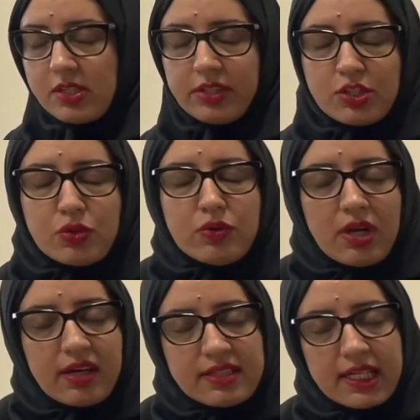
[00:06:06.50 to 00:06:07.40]
Two
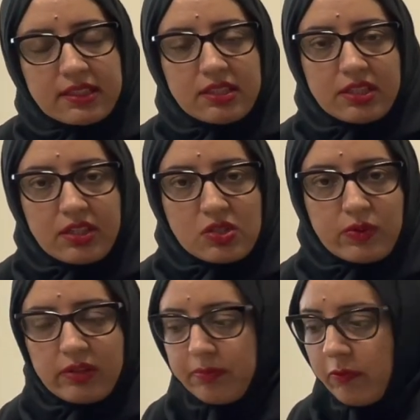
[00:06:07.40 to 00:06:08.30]
contact details
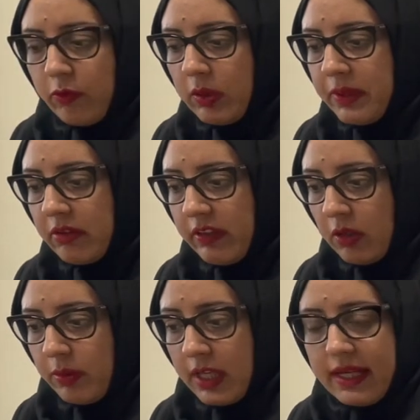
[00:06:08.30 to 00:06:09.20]
will be
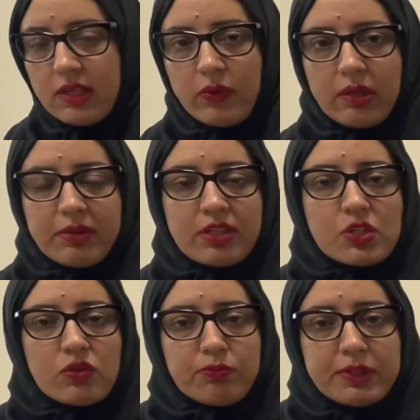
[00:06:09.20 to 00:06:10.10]
available anyway because
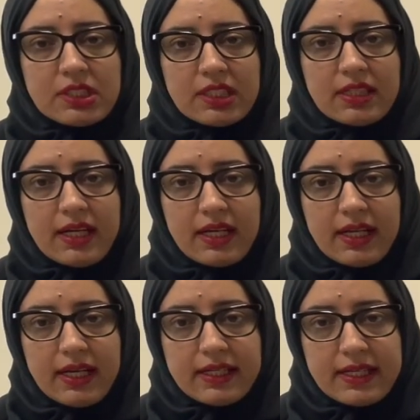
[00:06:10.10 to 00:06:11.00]
you've put in
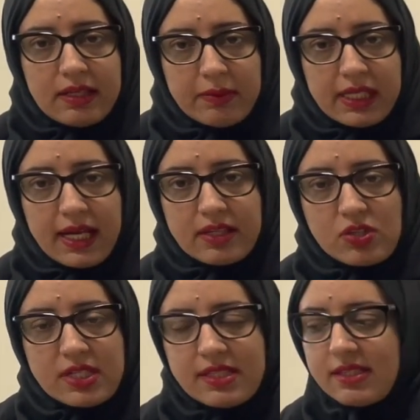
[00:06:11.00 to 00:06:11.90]
an email
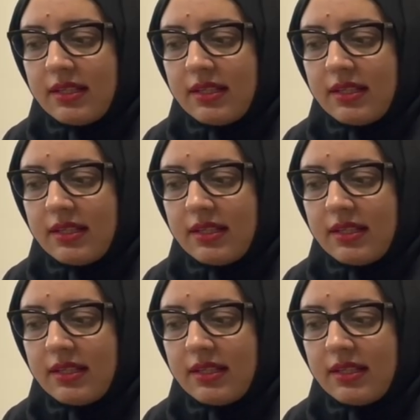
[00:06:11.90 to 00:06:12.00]
address